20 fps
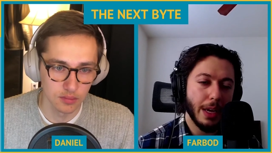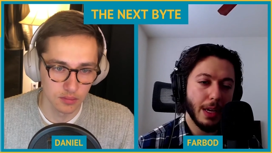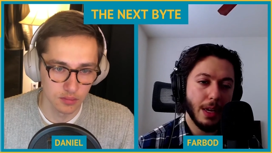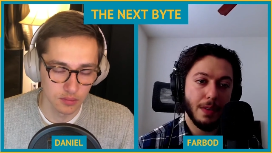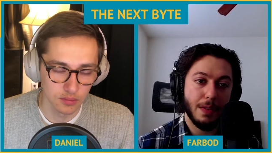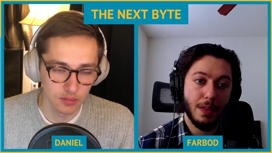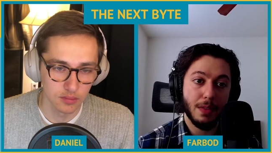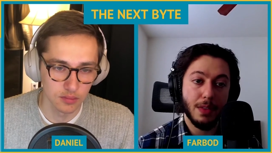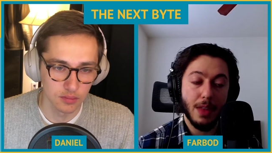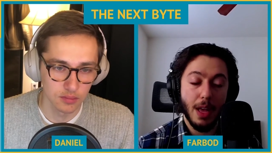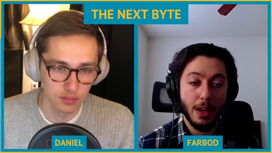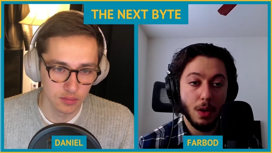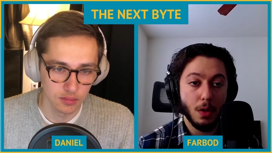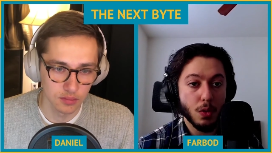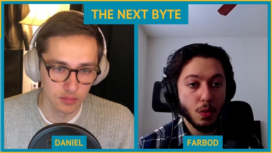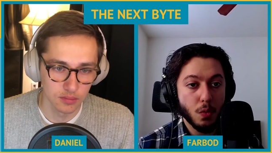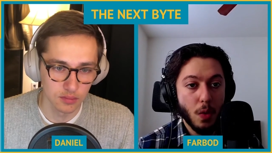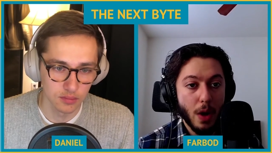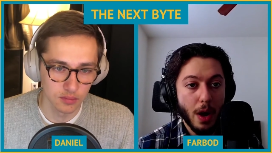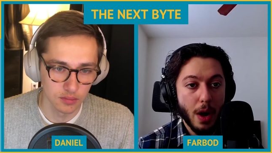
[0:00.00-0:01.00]
Speaker 1: like, if that
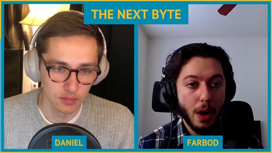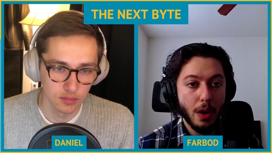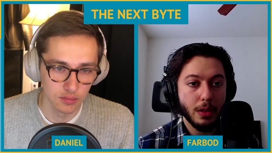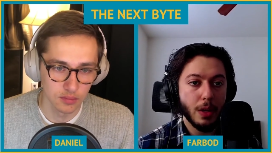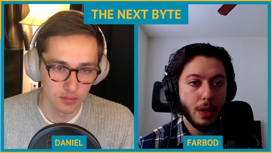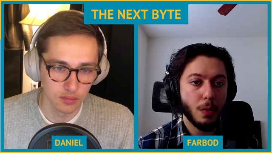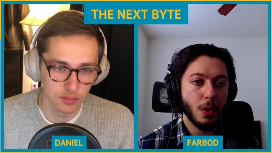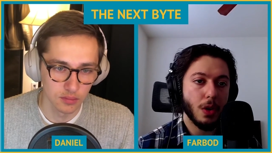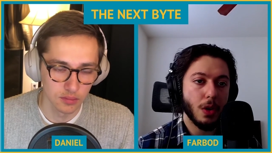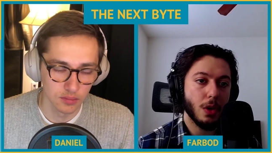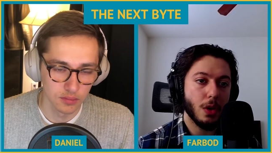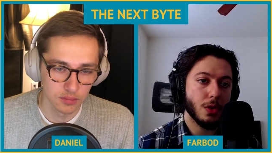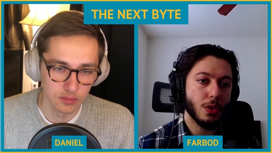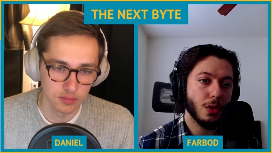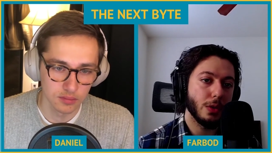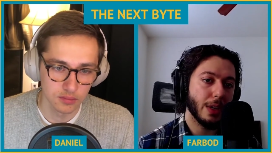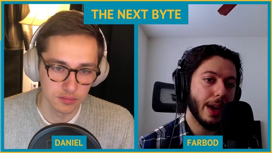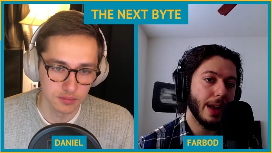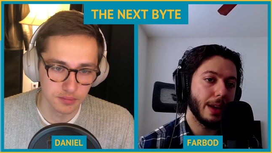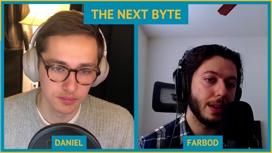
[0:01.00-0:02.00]
goes well, they want to also
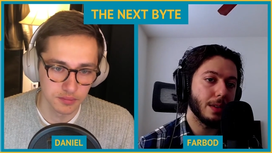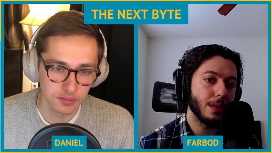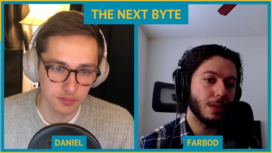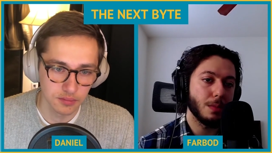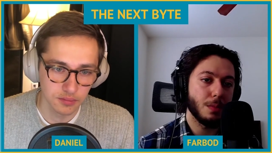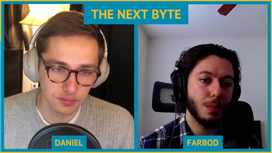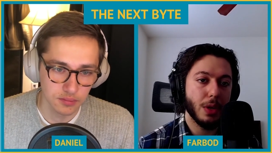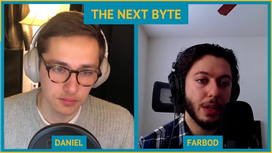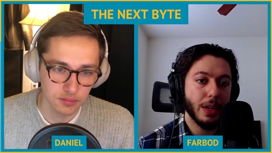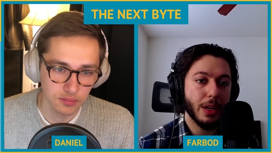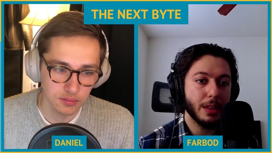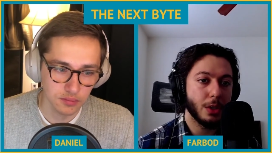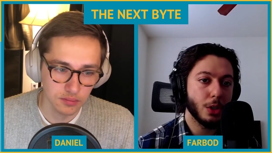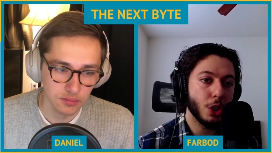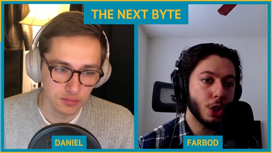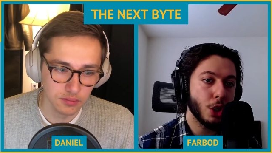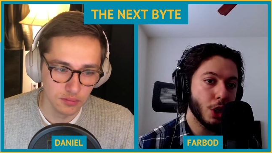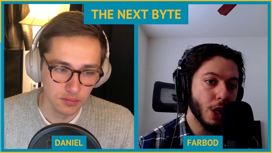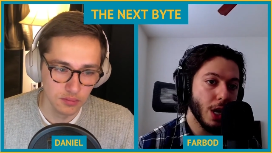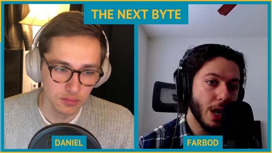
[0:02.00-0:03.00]
look at putting into
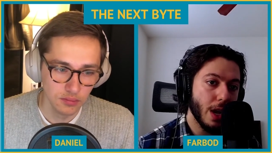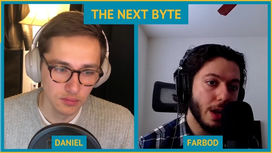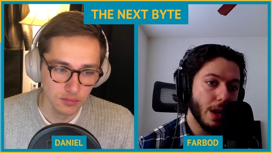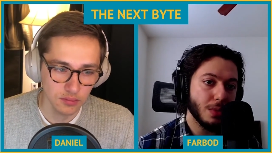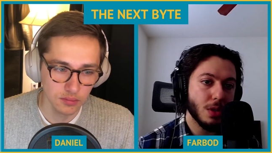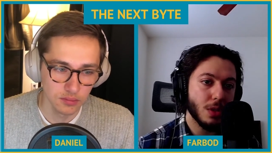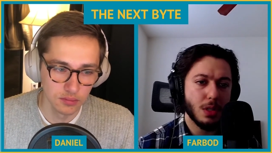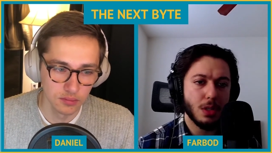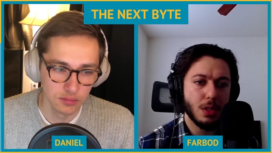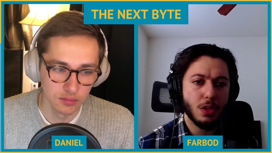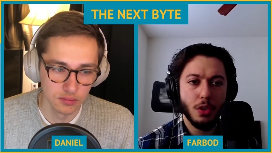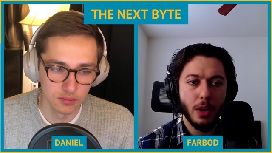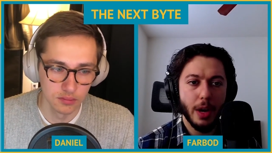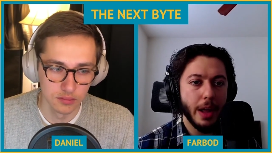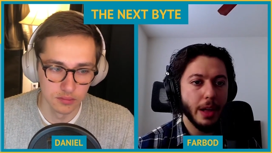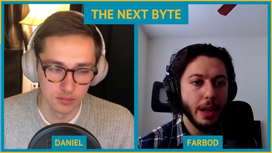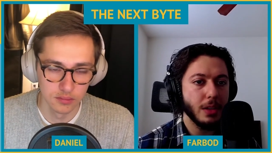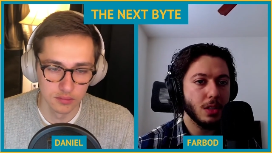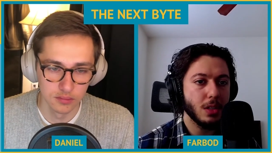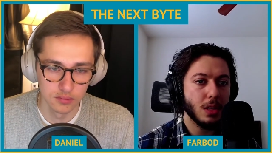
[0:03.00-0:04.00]
ships,
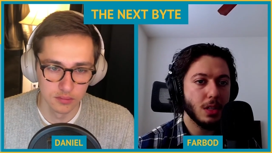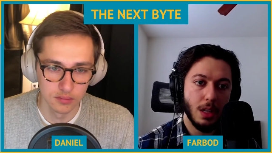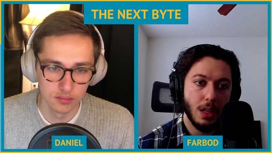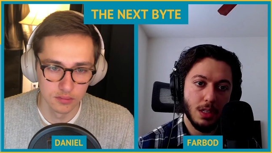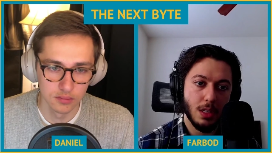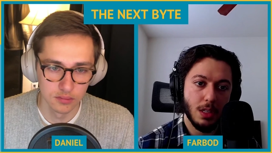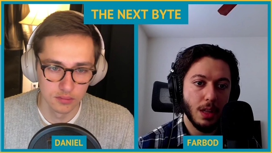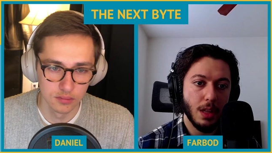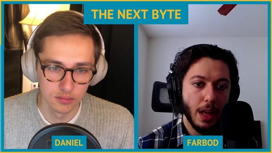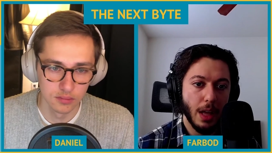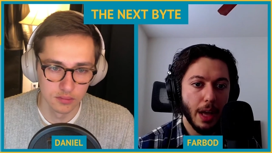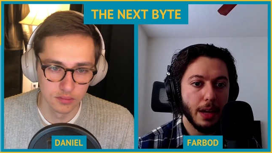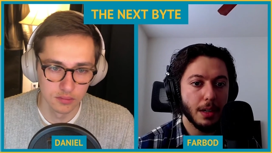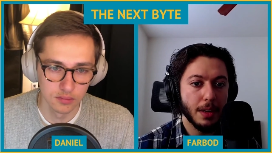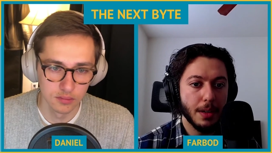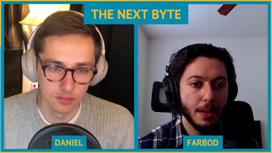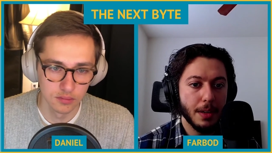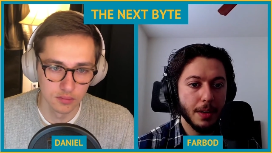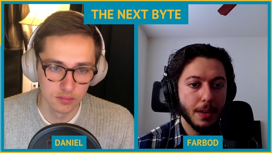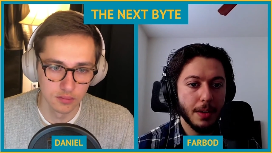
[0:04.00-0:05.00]
trains, things like that.
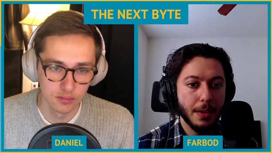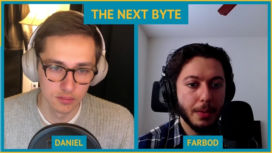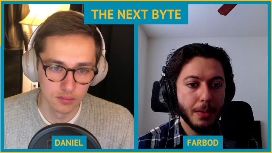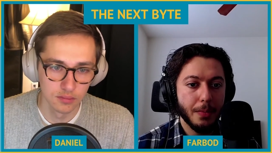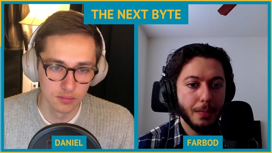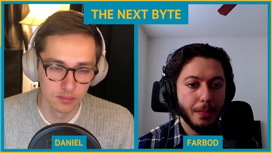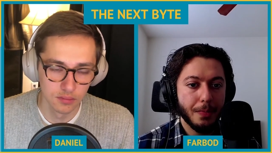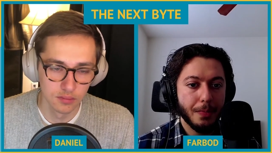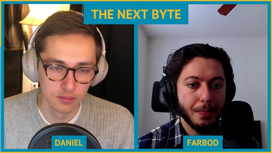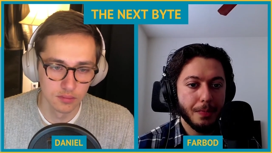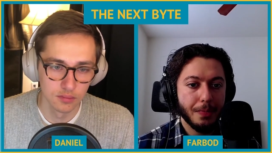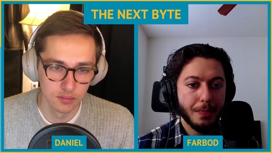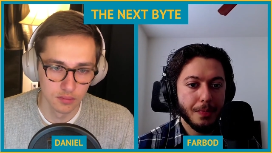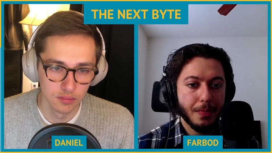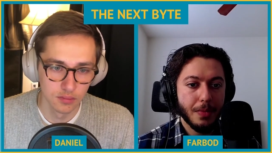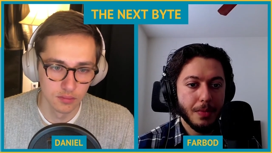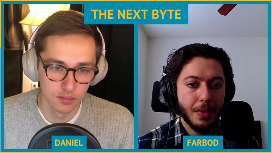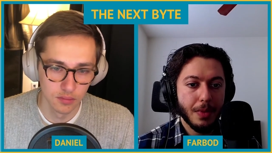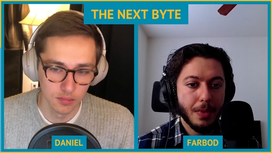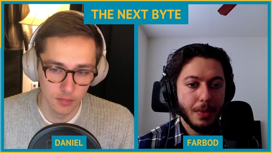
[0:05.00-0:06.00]

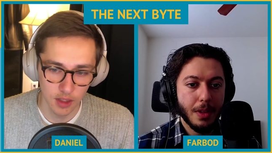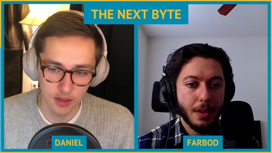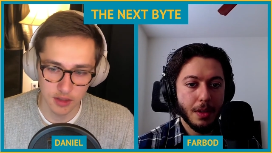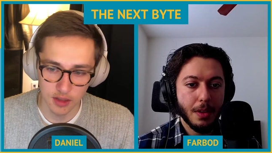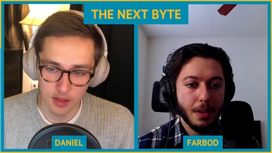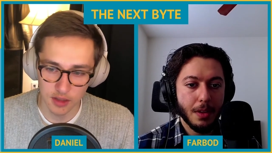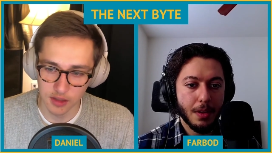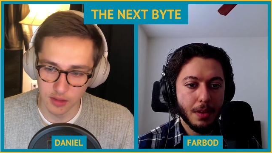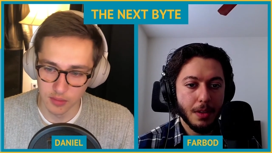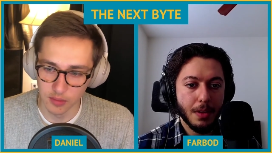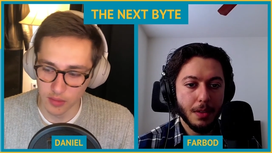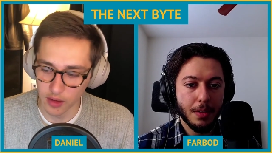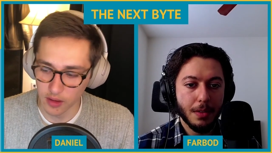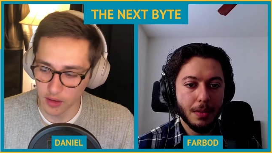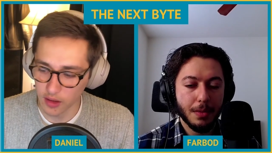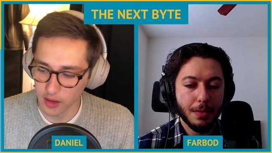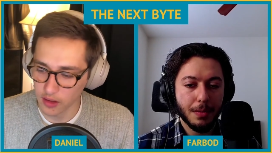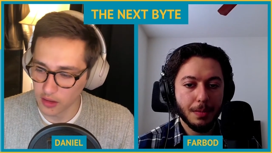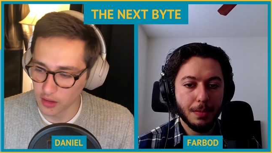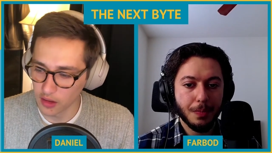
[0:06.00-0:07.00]
Speaker 2: That's awesome. I like
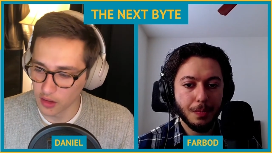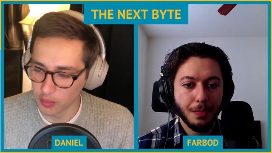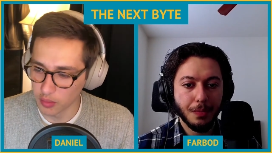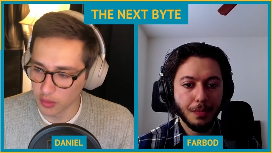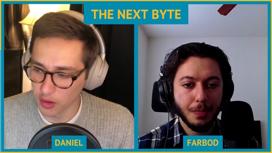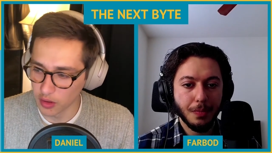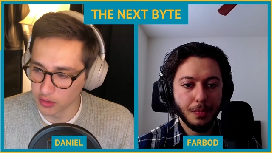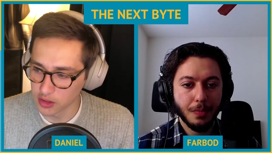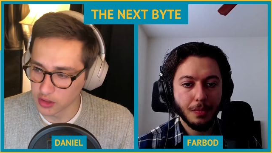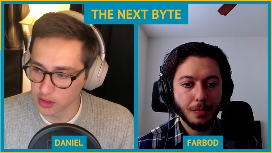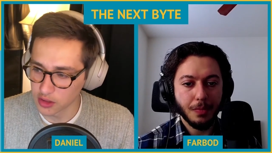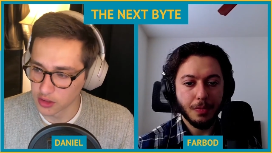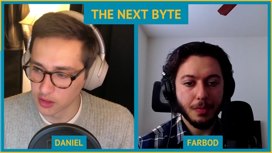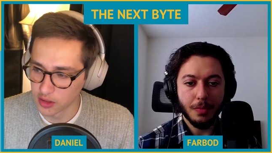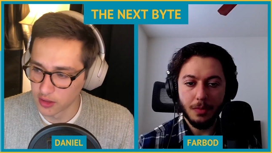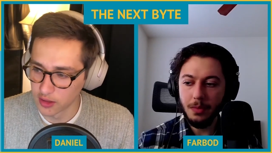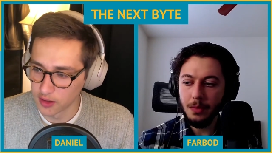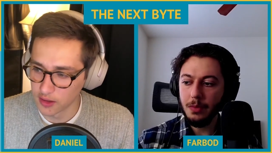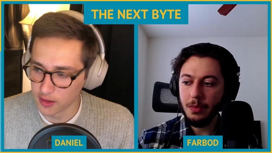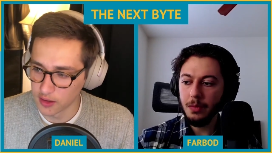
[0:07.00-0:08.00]
their approach,
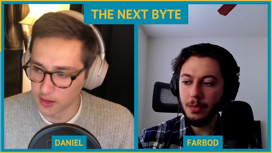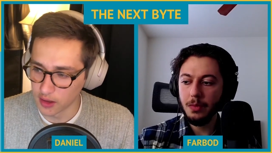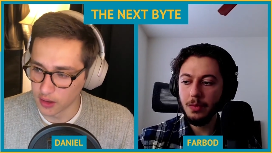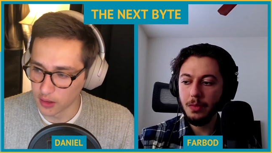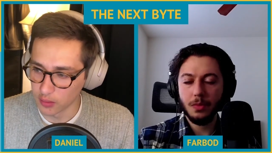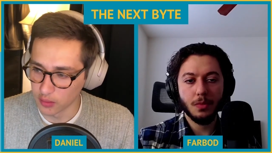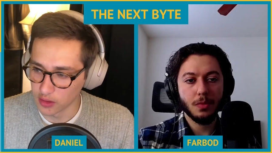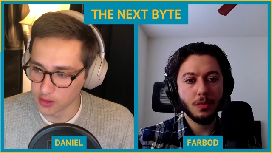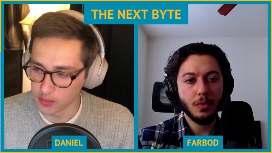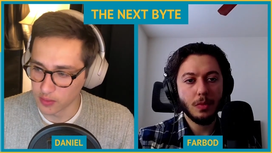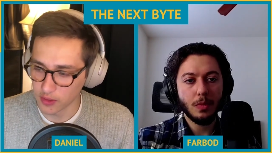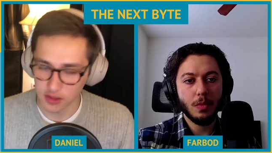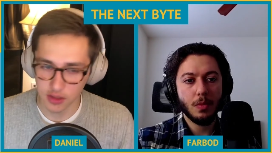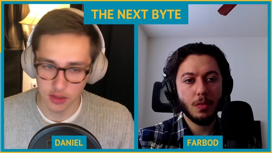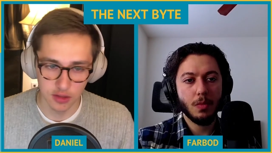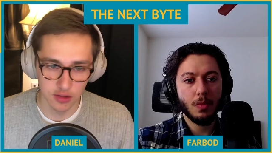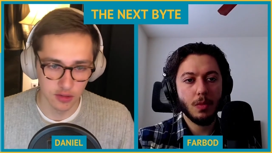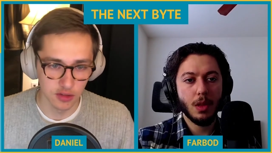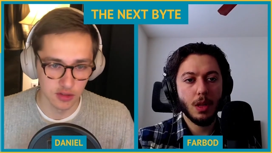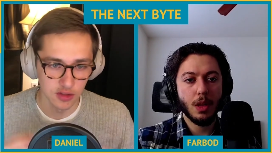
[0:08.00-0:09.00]
especially
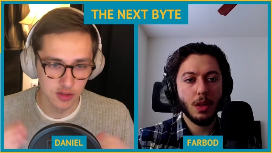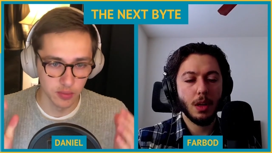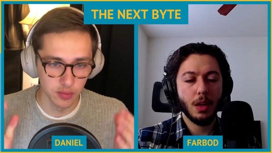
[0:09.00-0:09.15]
doing some